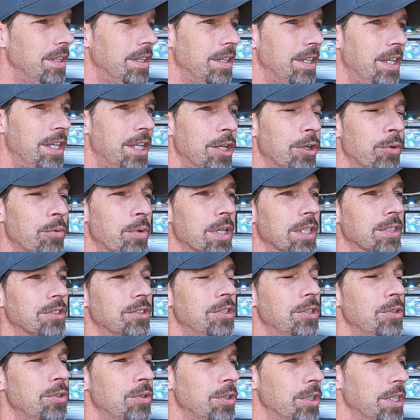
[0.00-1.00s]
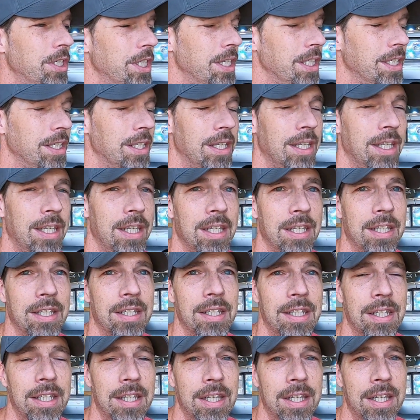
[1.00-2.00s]
hear what it's doing
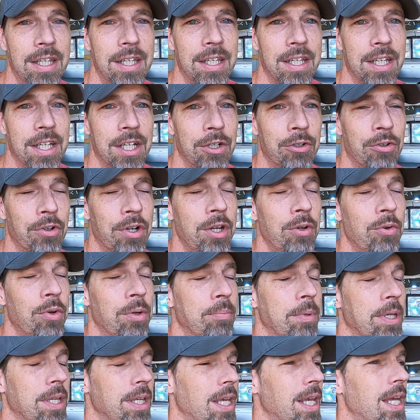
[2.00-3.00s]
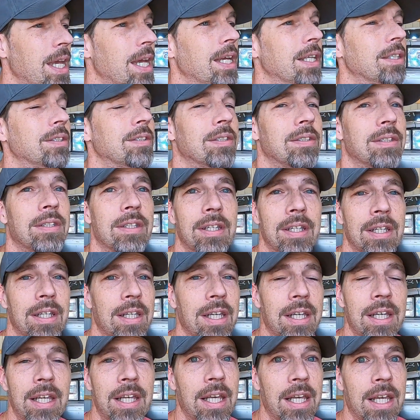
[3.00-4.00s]
and agree with me. Yeah, it's
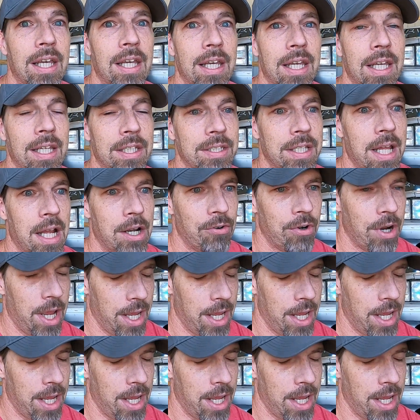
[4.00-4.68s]
not